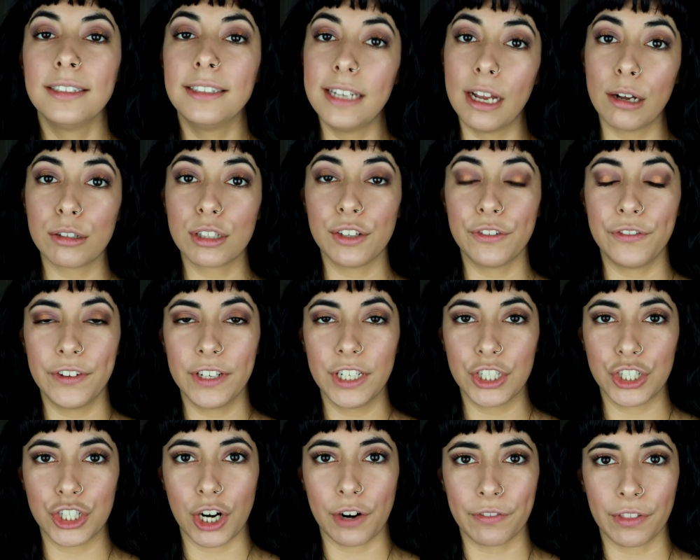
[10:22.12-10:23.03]
Now to
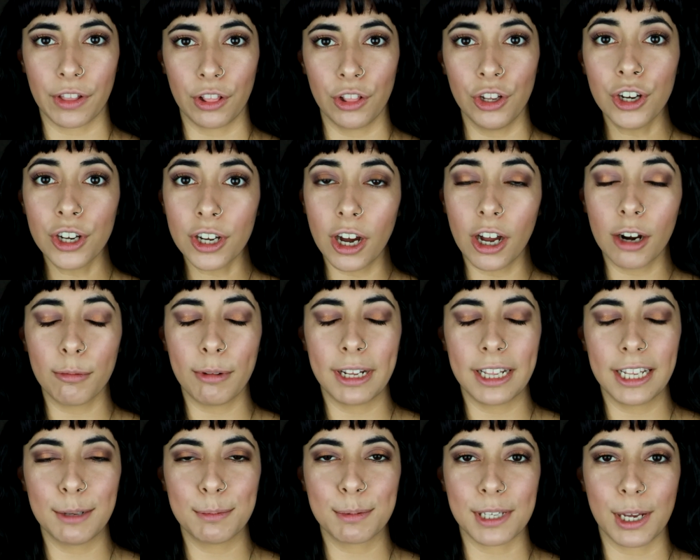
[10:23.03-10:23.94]
finish off the look, on
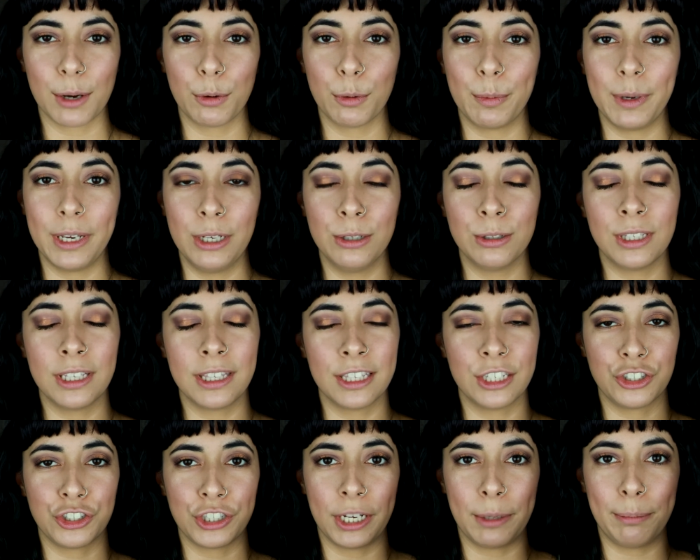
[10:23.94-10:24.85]
my lips I will be
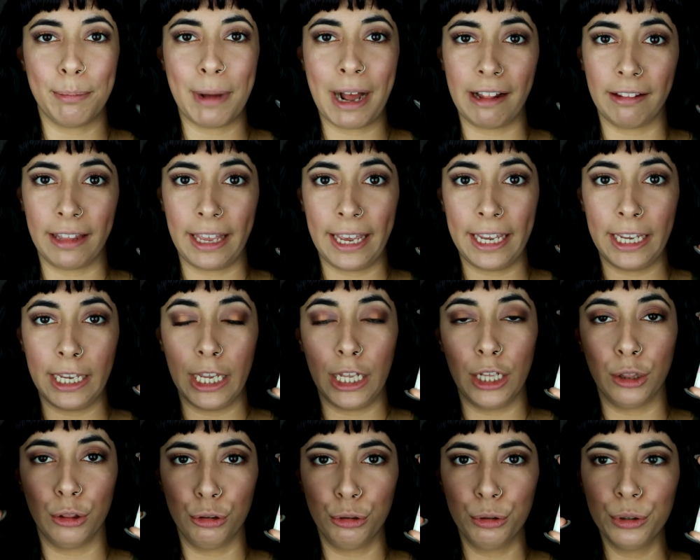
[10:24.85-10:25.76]
using the shade Ballet
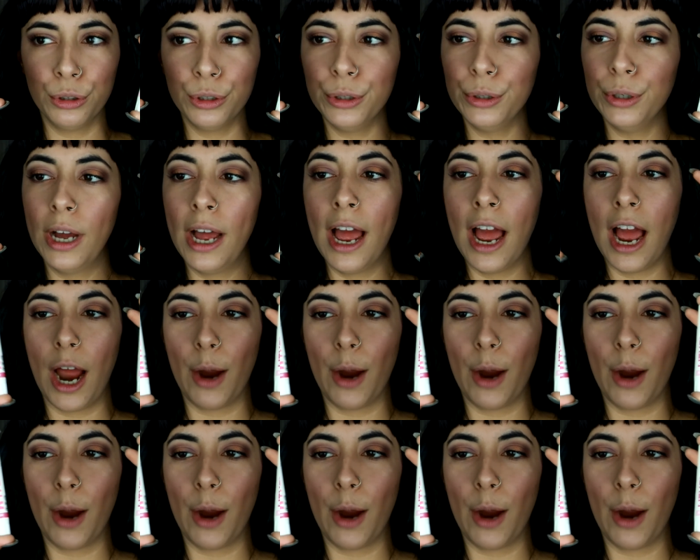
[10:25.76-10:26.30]
and Lulu.